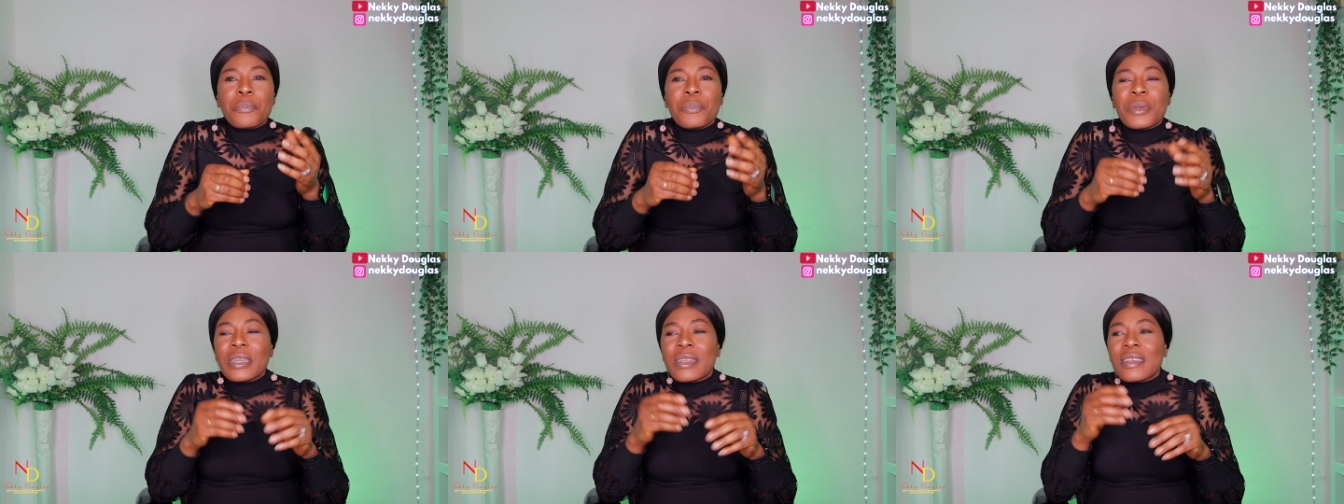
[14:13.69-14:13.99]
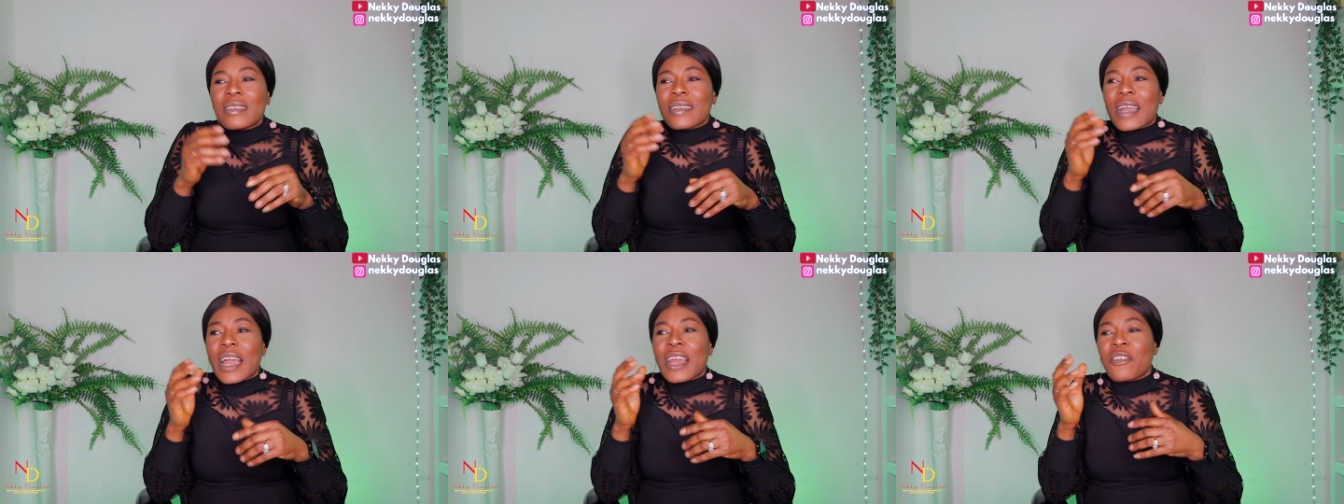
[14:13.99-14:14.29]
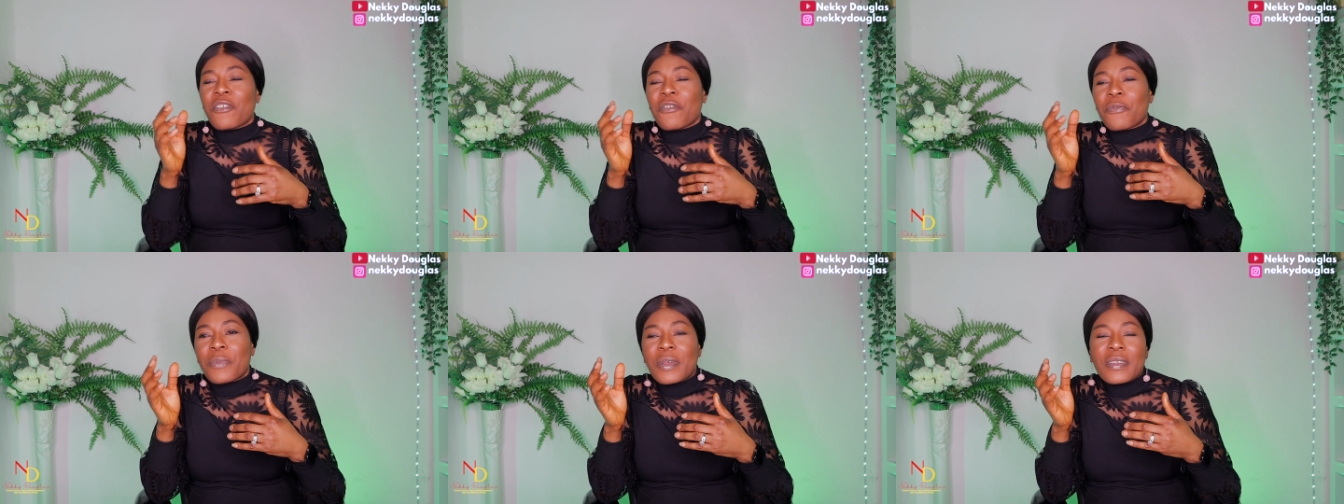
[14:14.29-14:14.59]
be this
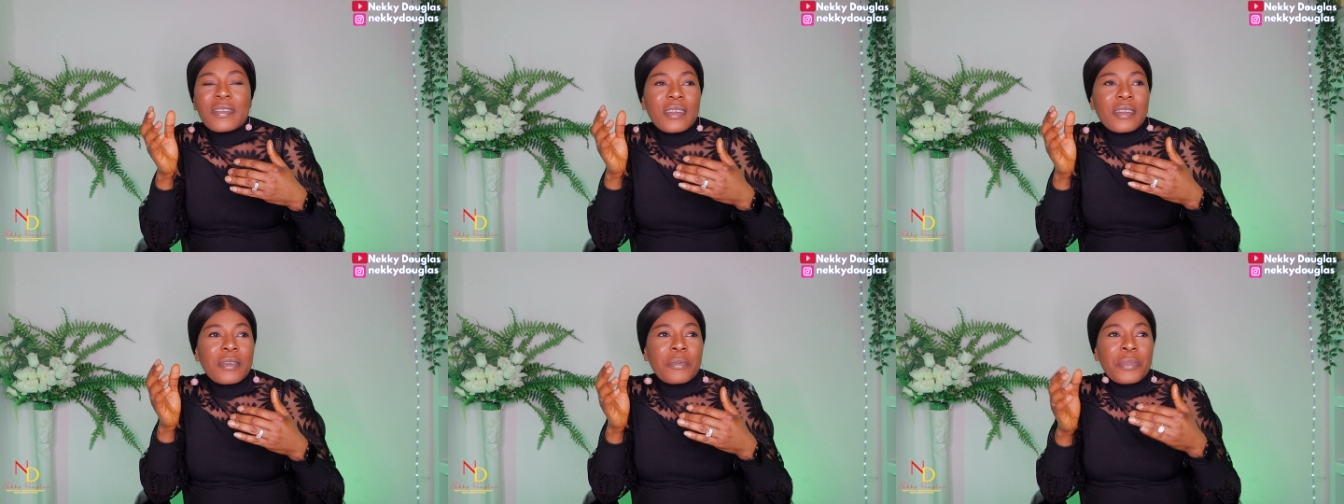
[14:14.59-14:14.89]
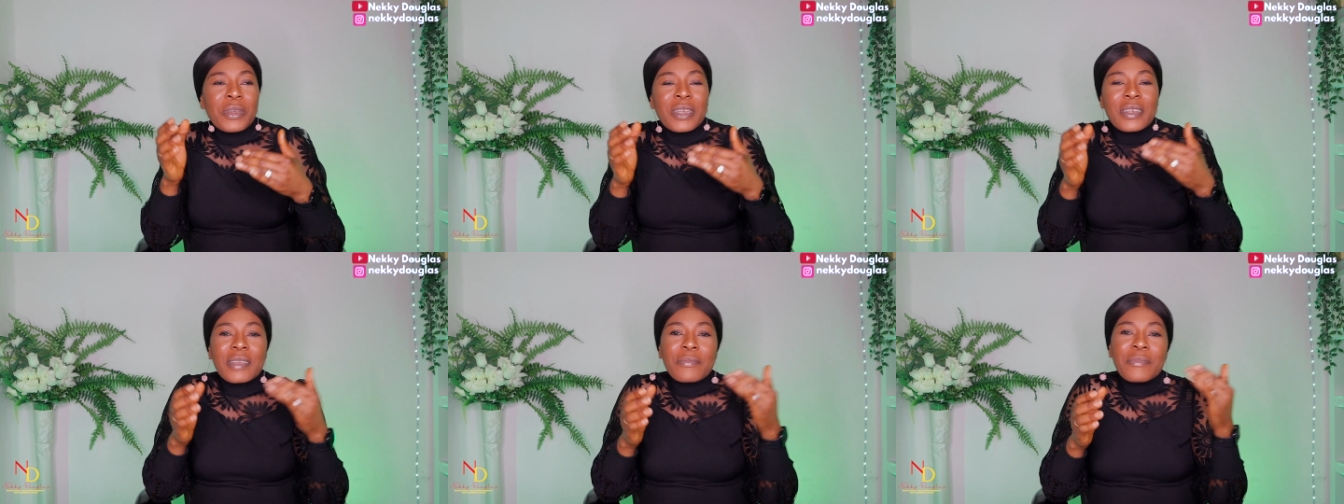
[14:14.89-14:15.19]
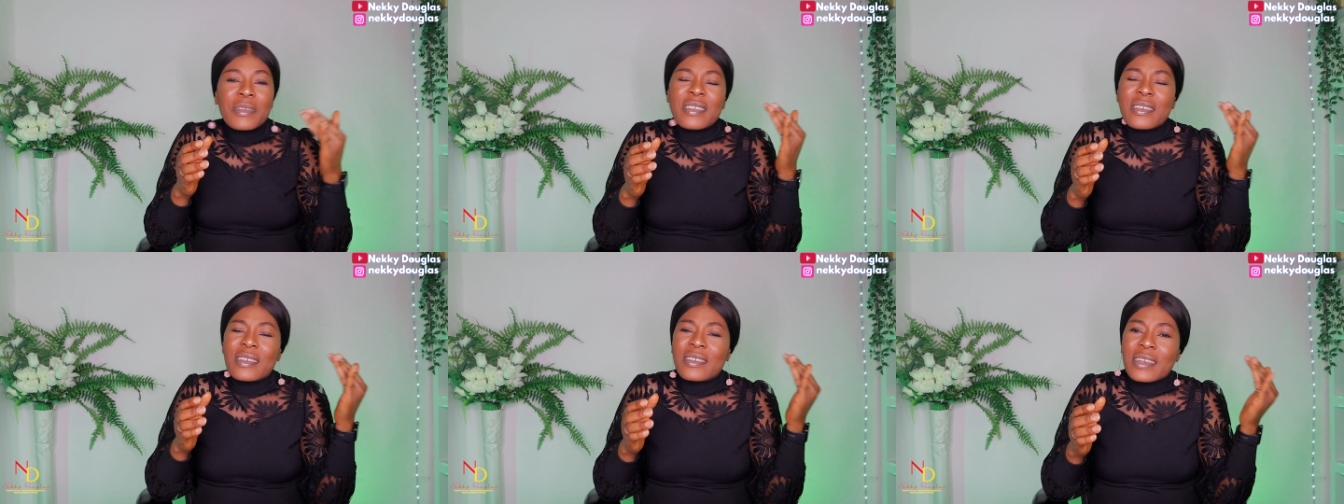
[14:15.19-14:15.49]
kind of person, be,
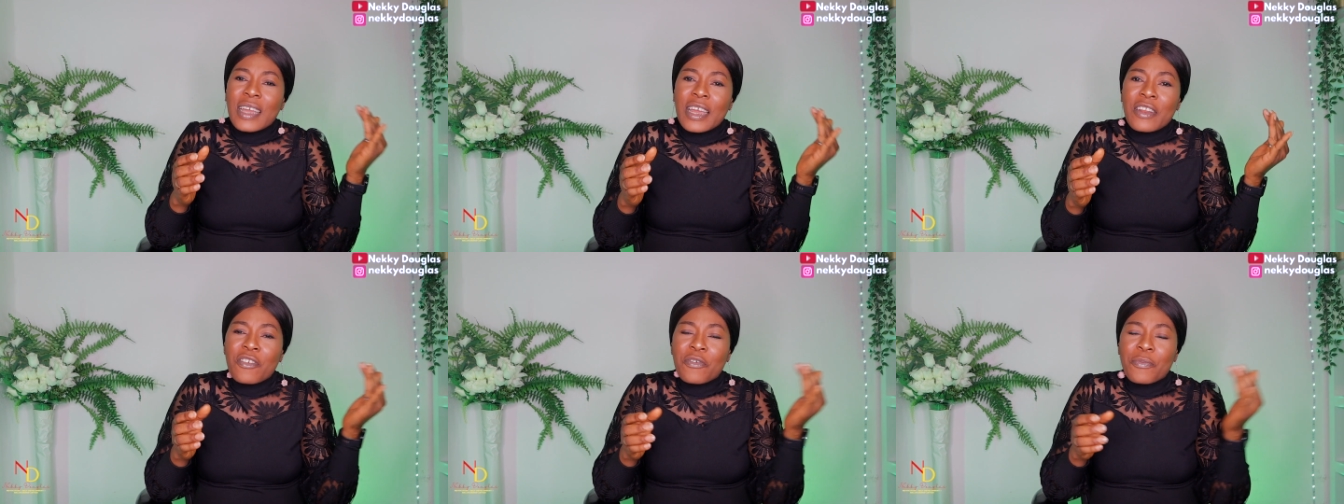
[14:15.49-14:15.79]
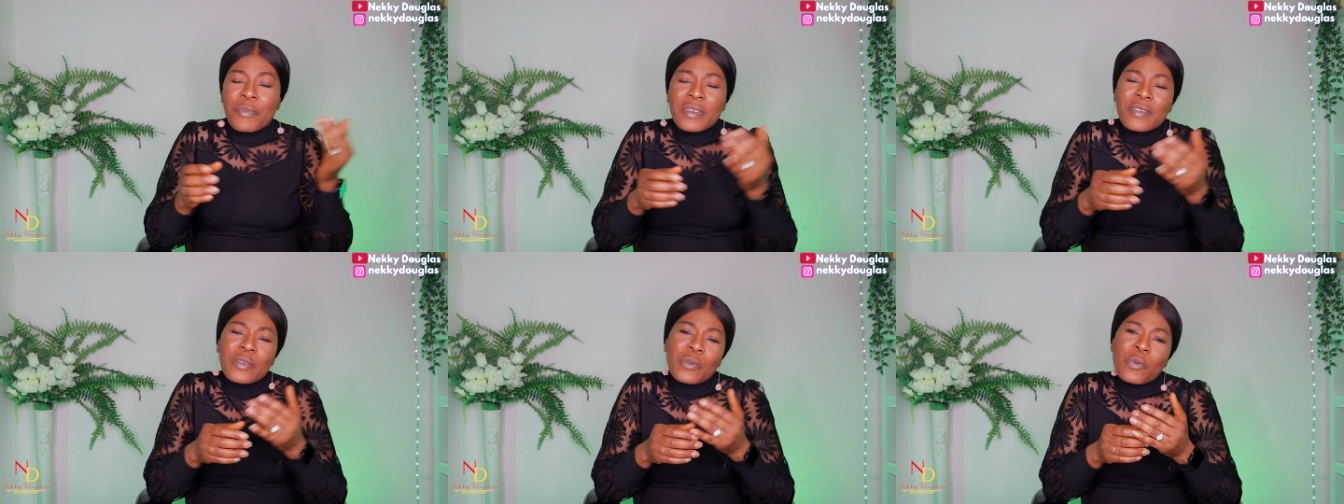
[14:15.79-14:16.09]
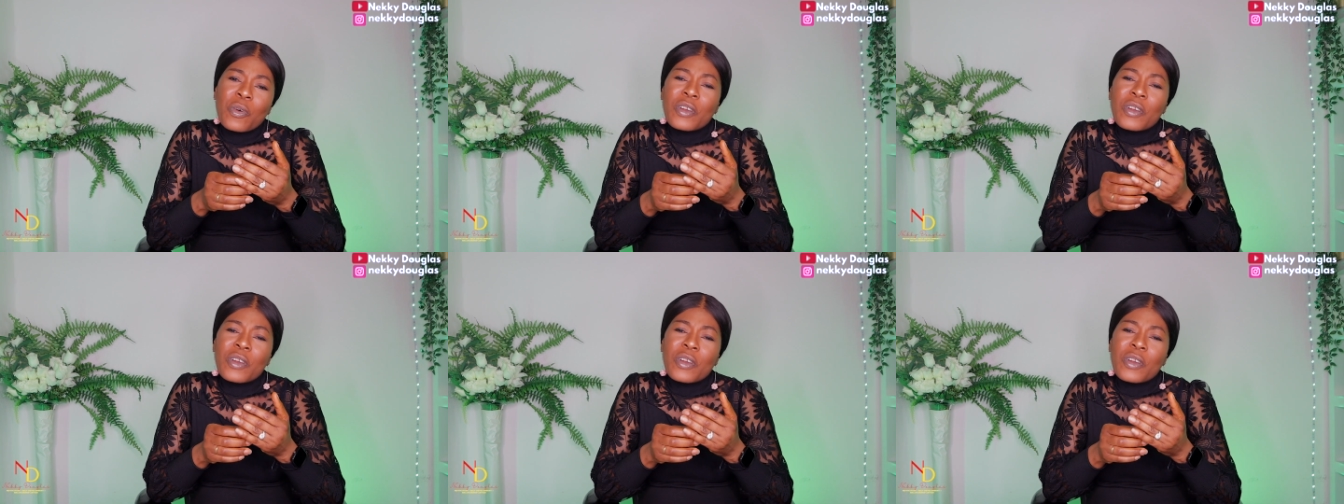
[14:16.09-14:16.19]
be this kind of person?